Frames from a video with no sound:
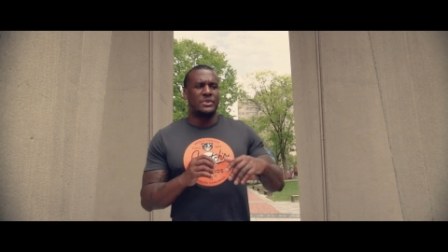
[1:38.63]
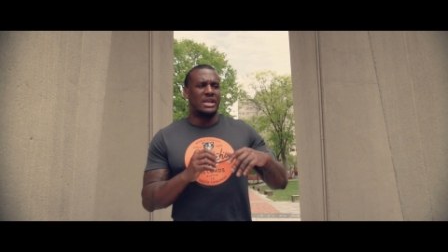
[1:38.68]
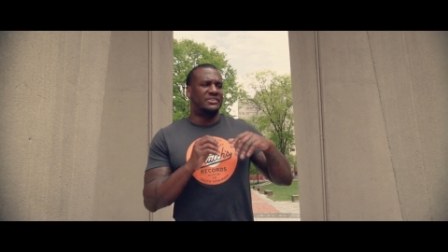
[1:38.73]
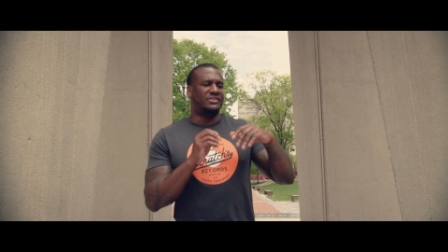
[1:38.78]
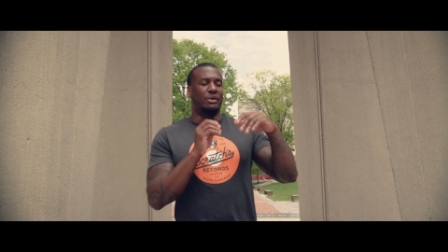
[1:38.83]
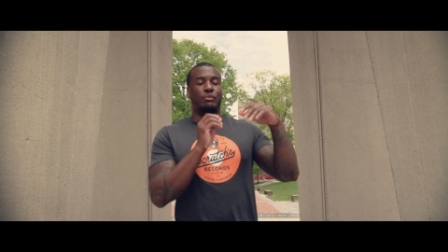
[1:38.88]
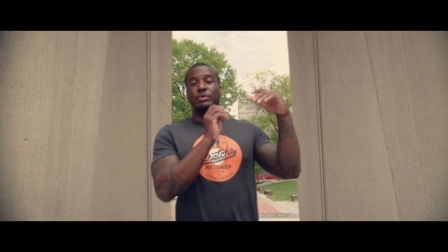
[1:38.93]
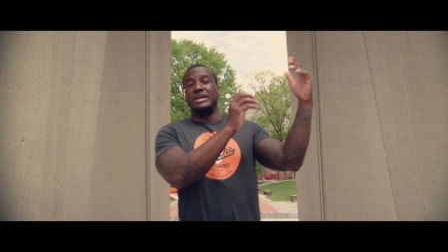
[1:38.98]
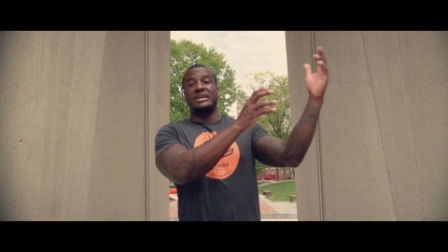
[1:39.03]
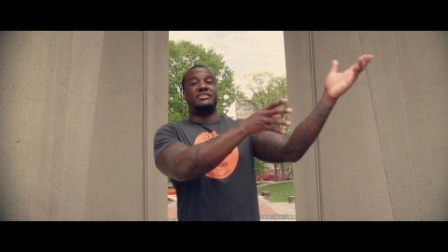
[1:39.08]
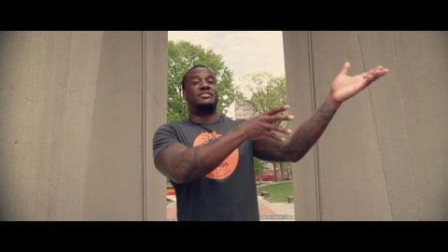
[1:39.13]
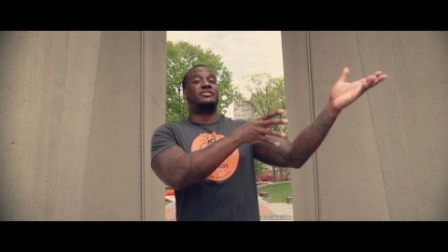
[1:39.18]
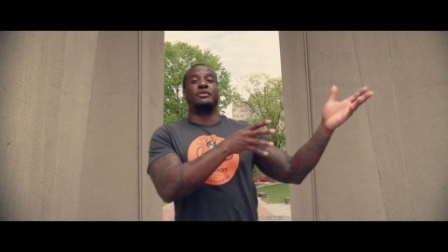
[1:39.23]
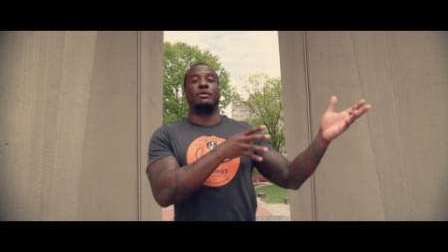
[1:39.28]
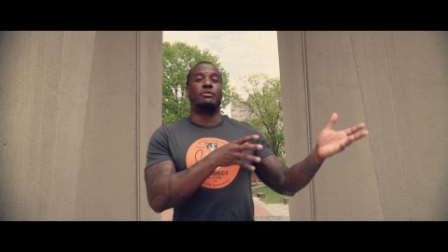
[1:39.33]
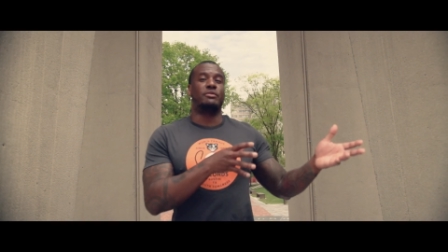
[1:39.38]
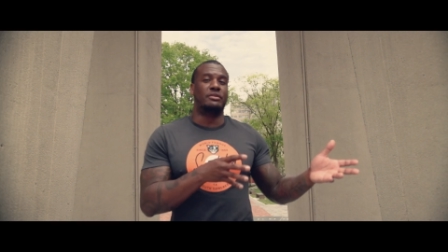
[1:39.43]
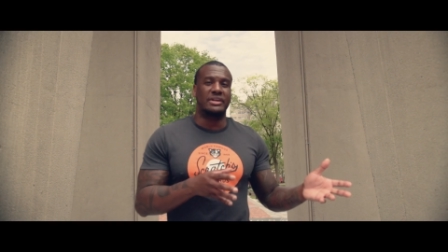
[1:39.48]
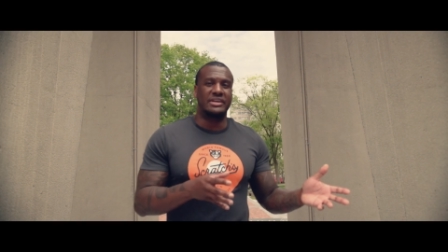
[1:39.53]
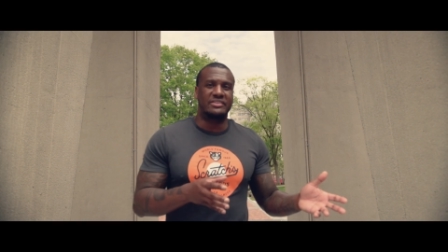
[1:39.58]
someone
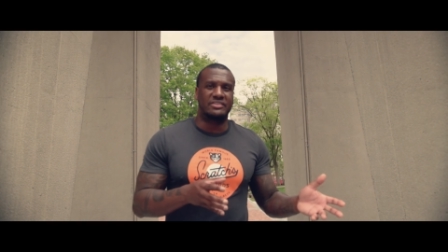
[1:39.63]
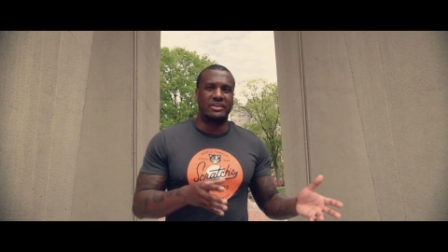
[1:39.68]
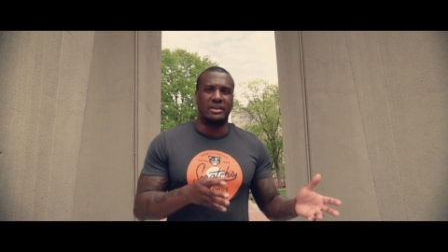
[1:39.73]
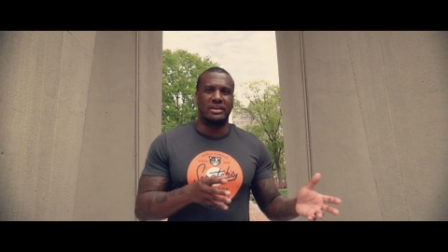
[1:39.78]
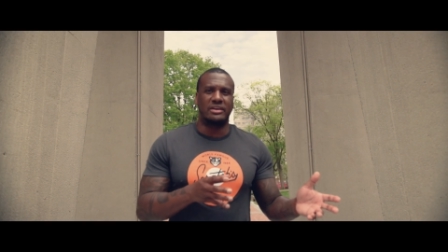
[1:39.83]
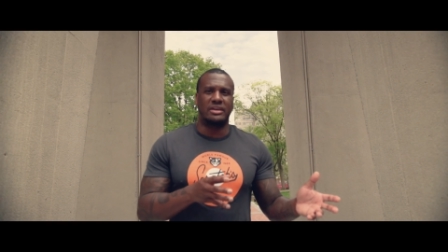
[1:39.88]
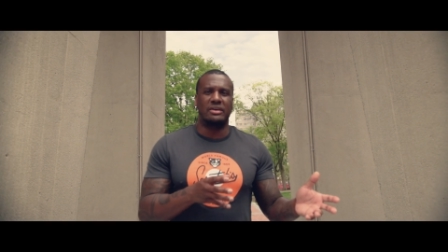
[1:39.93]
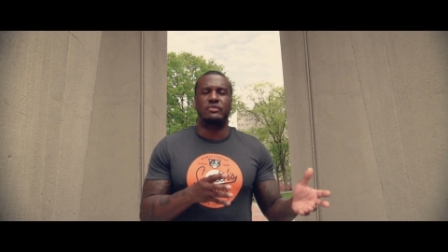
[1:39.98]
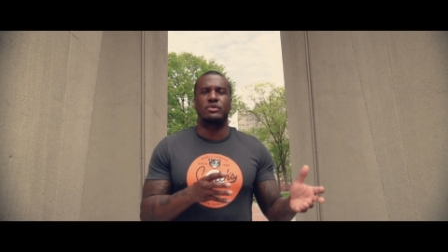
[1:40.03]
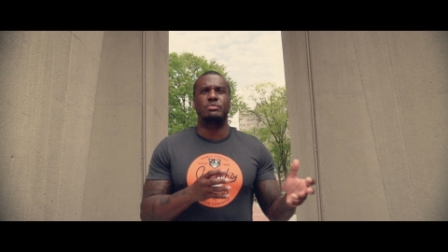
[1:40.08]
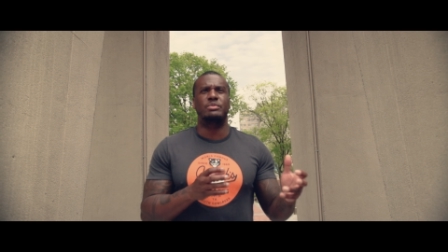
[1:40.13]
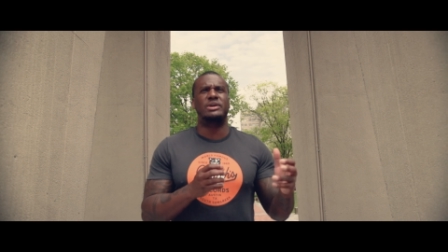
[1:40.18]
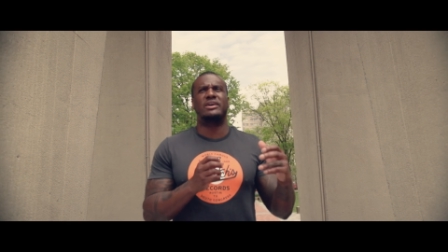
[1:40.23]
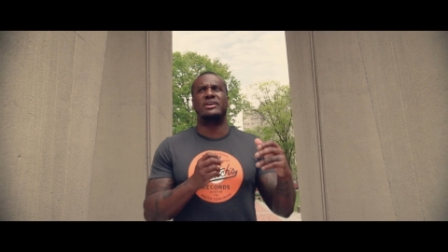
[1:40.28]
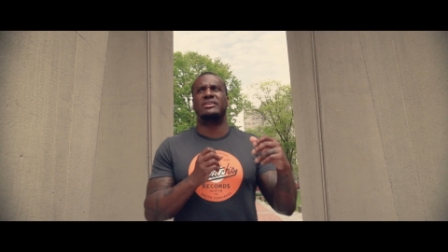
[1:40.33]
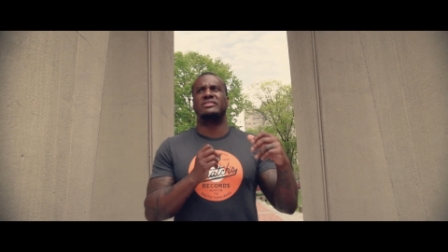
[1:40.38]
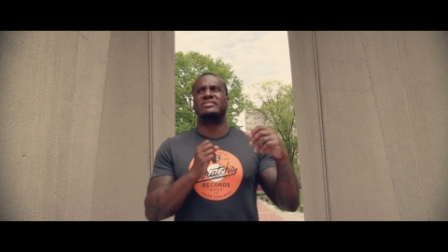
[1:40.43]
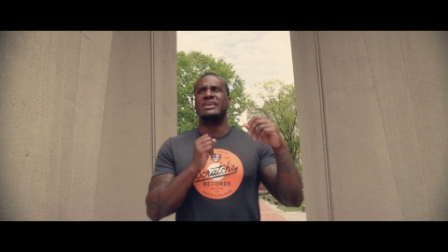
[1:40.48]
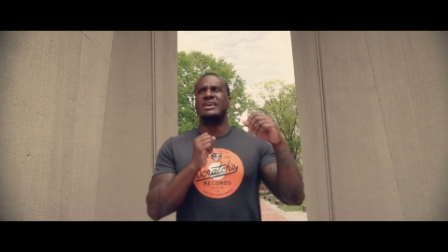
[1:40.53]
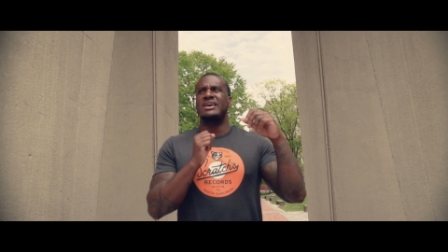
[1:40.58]
externally is going to give you,
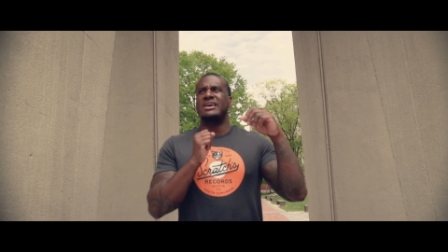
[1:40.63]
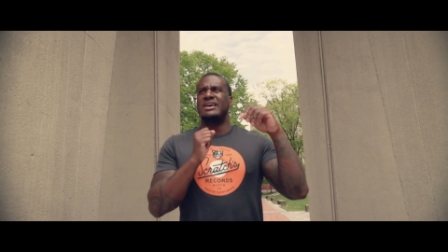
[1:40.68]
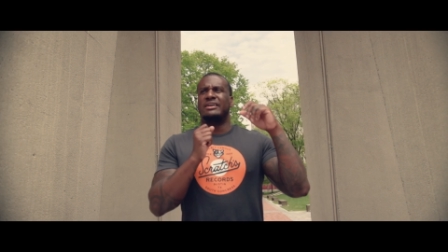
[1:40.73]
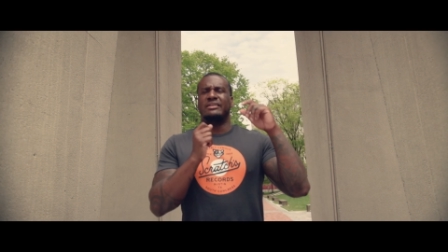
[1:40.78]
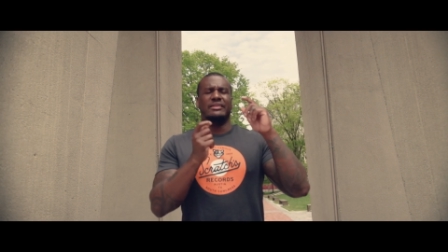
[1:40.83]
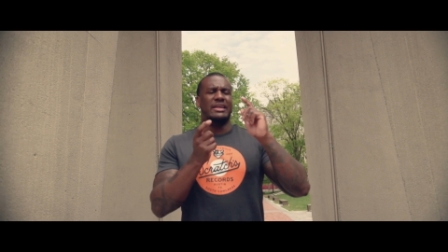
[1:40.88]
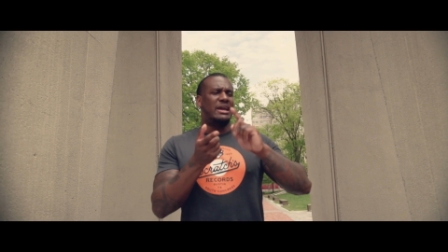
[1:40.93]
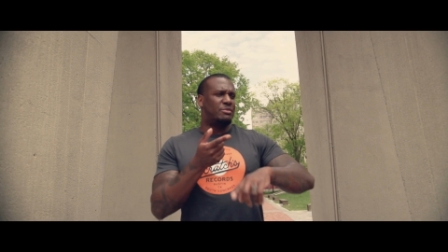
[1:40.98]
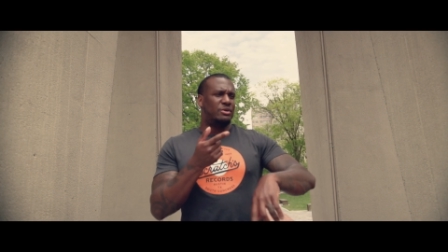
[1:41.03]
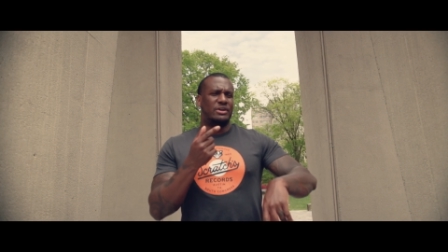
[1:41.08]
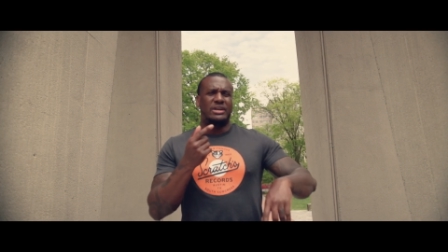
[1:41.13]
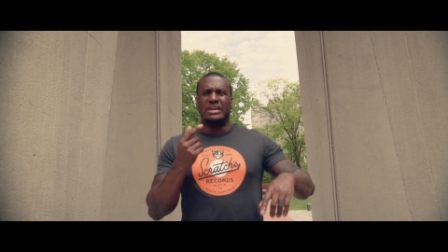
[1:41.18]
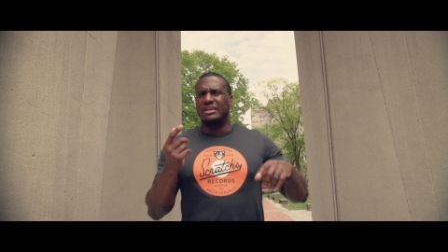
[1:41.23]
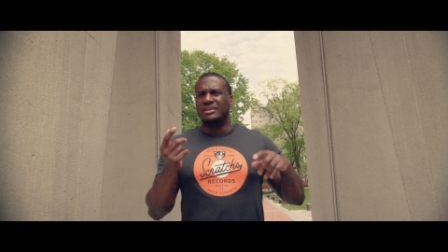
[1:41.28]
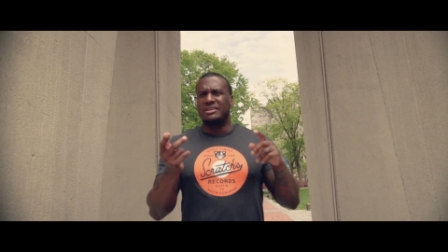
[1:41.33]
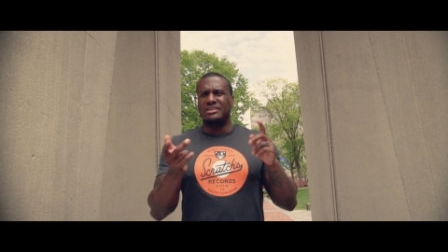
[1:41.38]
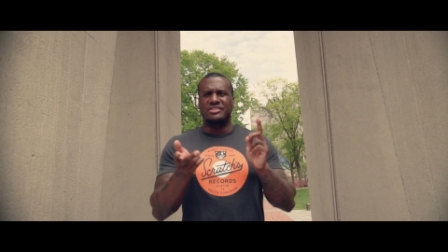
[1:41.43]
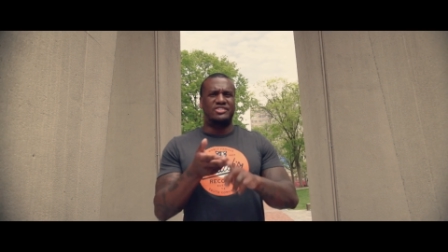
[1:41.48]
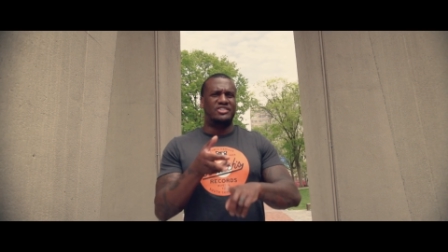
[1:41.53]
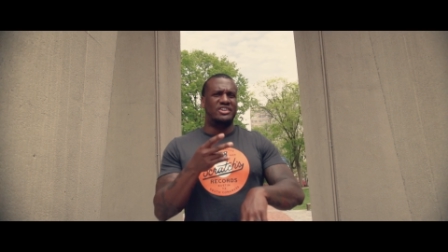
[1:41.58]
because
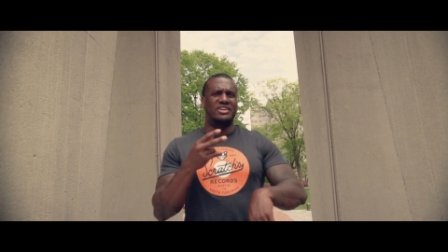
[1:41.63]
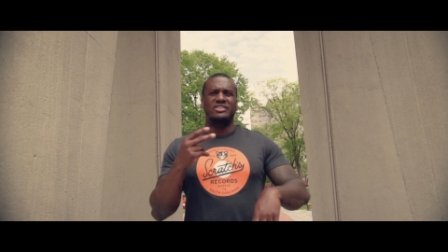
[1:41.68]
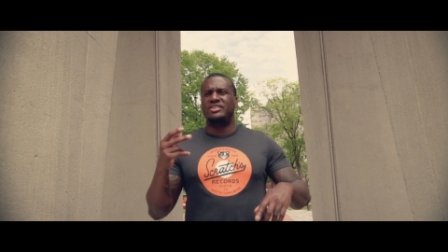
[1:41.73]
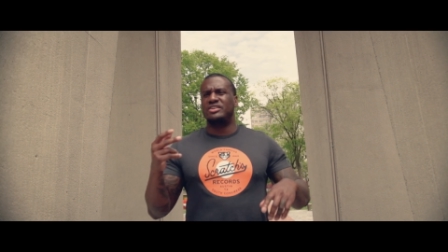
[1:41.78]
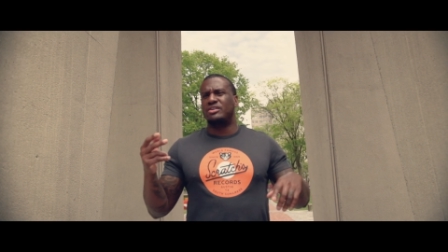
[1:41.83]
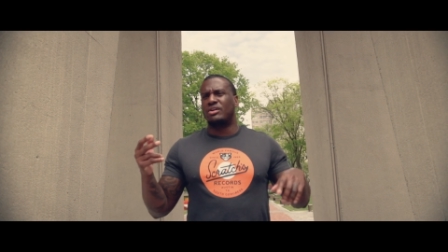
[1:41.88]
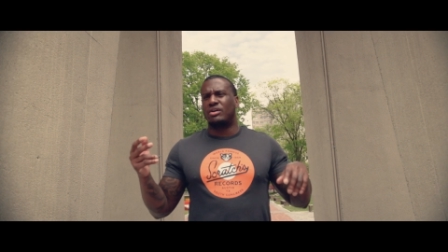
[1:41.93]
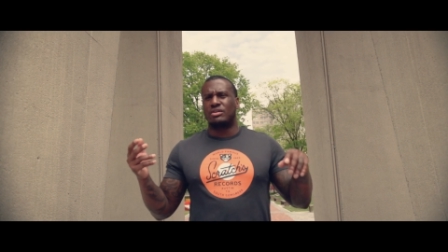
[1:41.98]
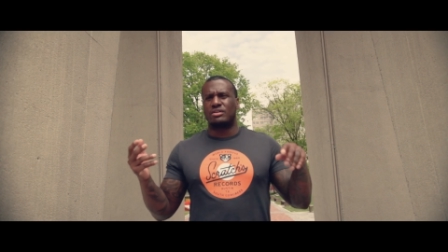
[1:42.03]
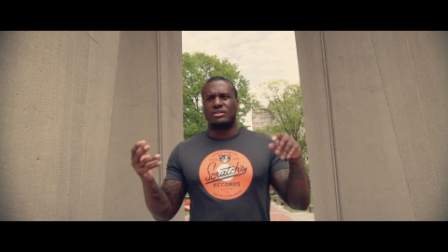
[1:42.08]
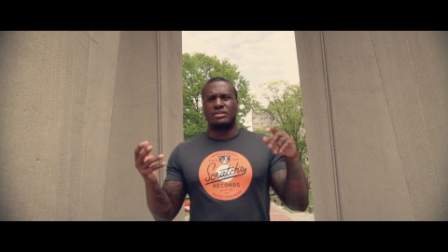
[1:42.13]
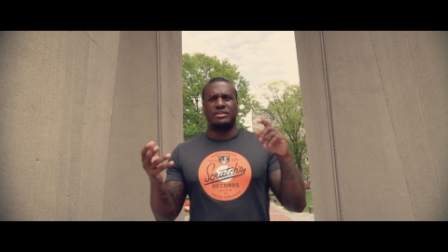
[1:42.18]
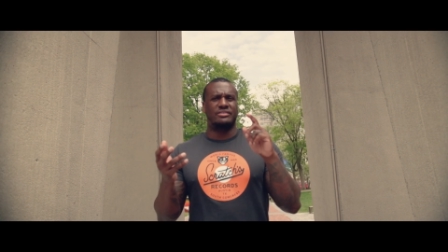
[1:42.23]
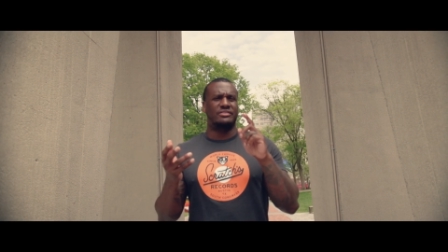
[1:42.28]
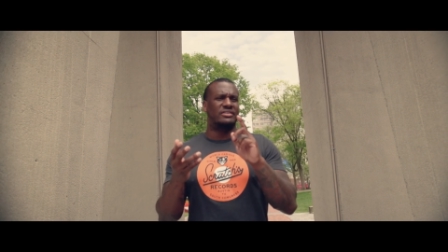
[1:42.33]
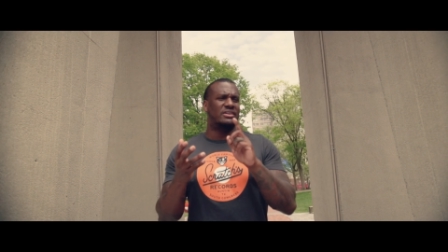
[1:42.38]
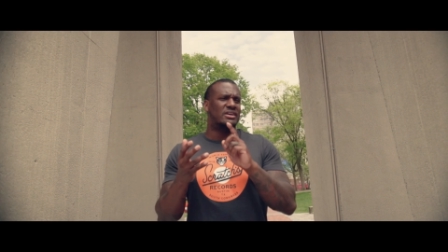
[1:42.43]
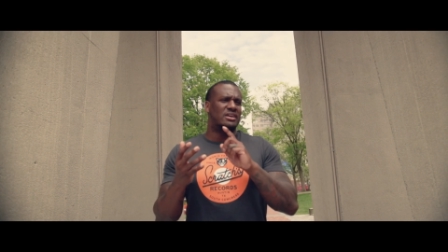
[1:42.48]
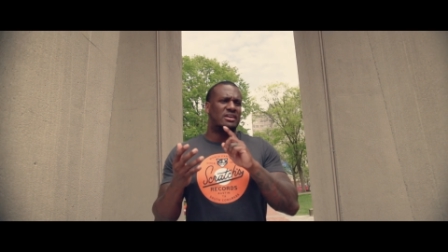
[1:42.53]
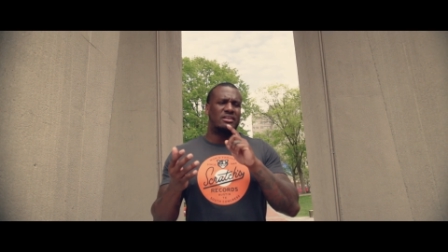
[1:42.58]
Lamborghinis,
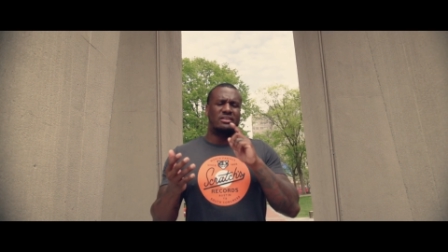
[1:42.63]
GTRs,